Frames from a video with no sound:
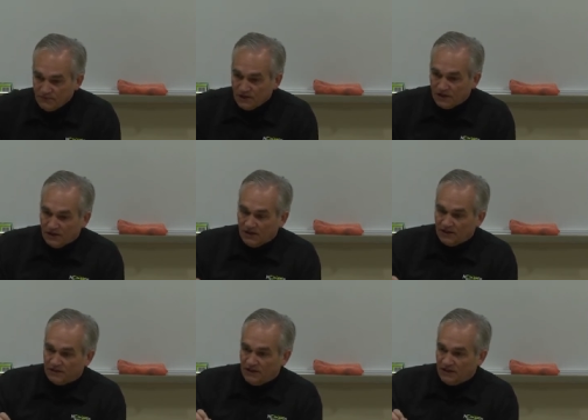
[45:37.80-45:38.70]
uh,
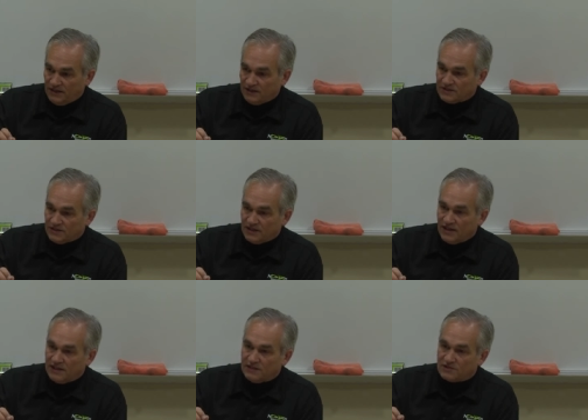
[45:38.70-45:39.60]
and, and into the
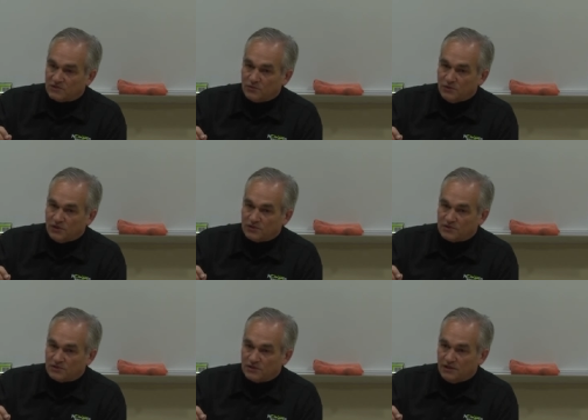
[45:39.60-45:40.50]
90s
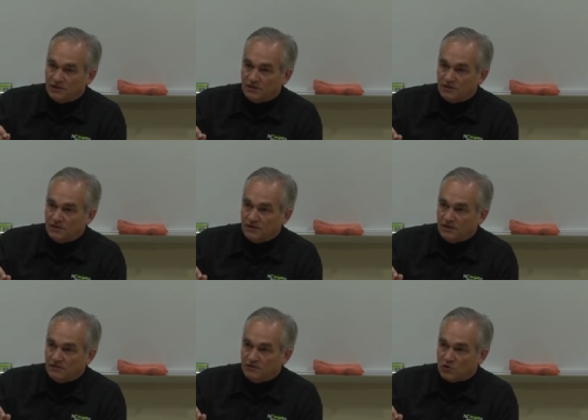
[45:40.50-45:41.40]
was that
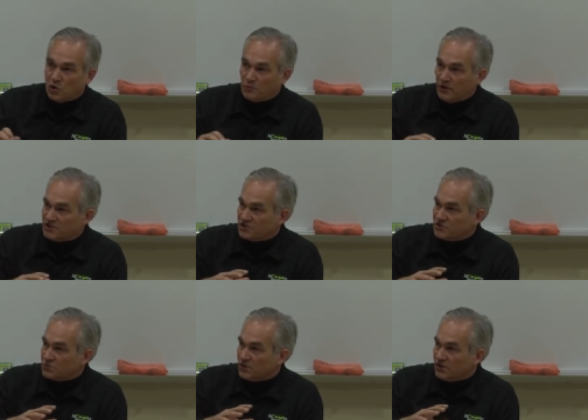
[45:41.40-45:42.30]
uh,
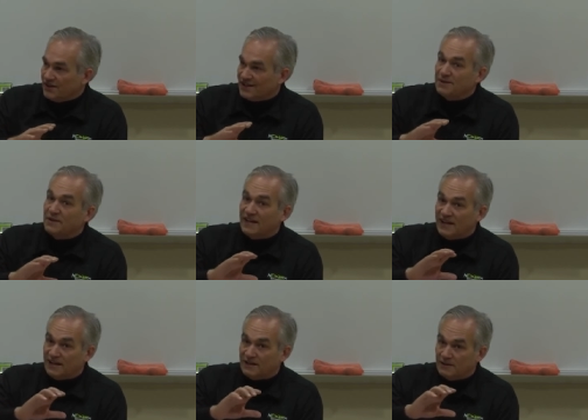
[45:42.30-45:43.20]
corporations were
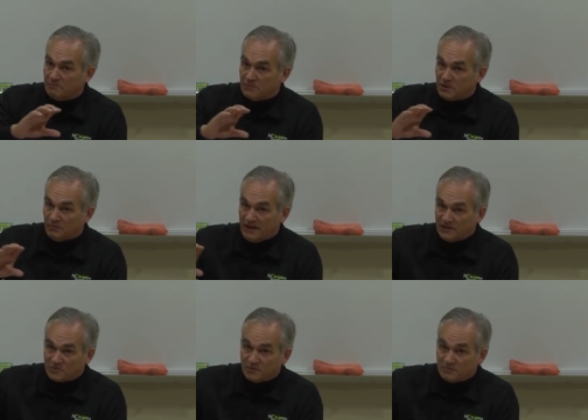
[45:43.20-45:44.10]
eliminating middle
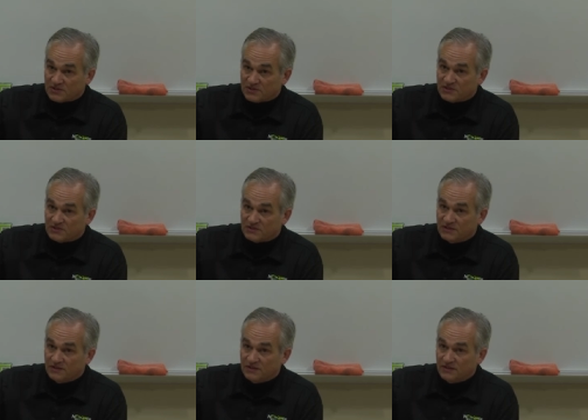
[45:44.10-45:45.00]
management positions.
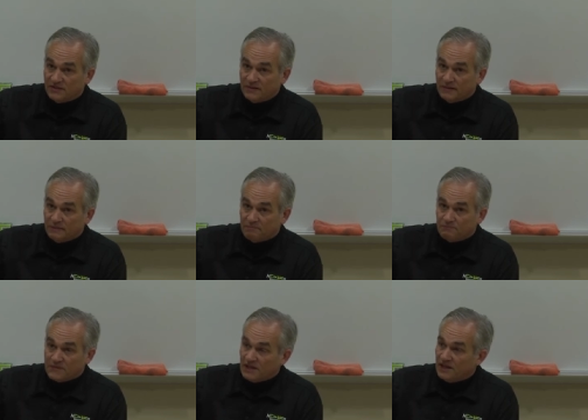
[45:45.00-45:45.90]

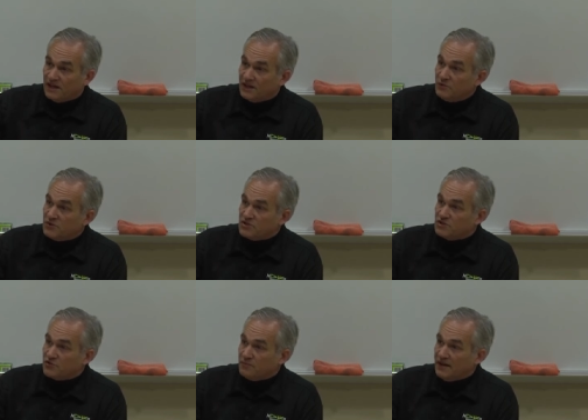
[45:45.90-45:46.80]
And it was a
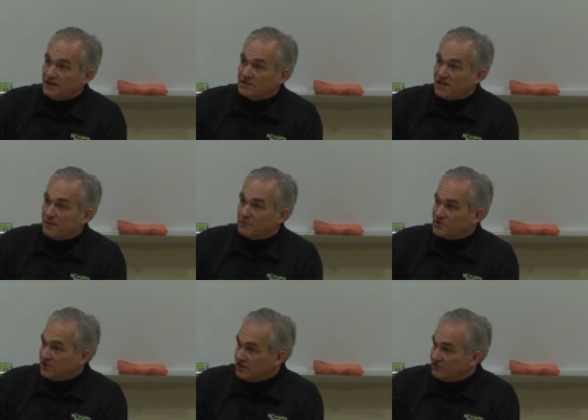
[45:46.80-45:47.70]
tremendous
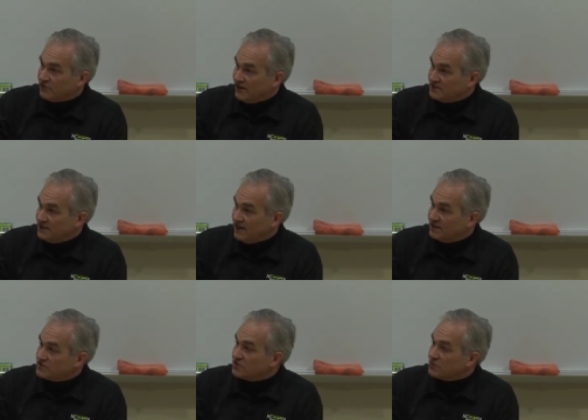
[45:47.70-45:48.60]
opportunity for Auntie
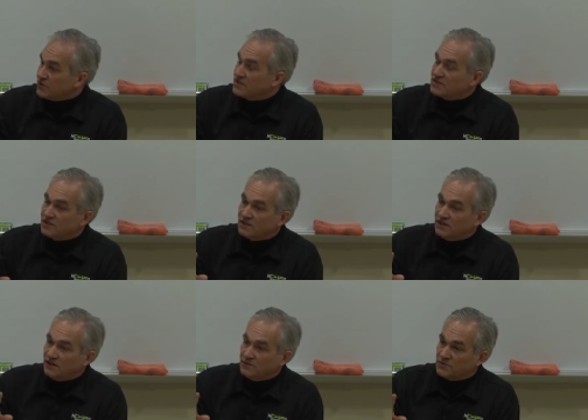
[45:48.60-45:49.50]
Anne's. And the reason
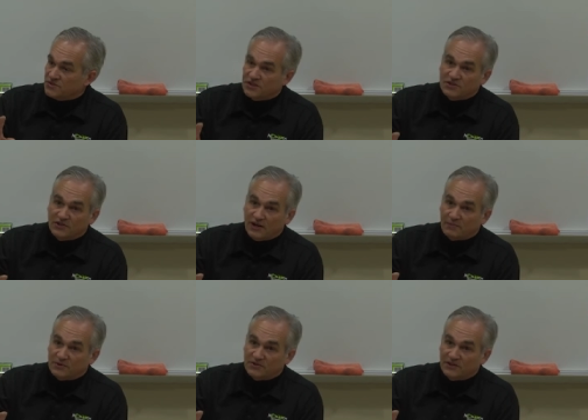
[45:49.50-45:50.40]
it was such a good
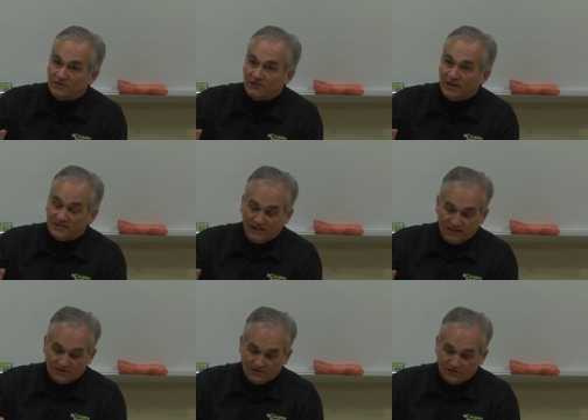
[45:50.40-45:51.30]
opportunity for Auntie
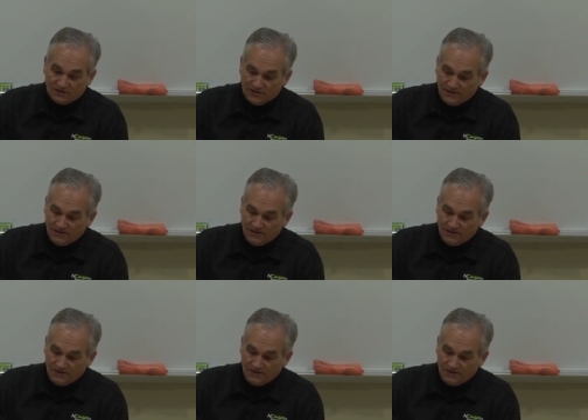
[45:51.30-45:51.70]
Anne's is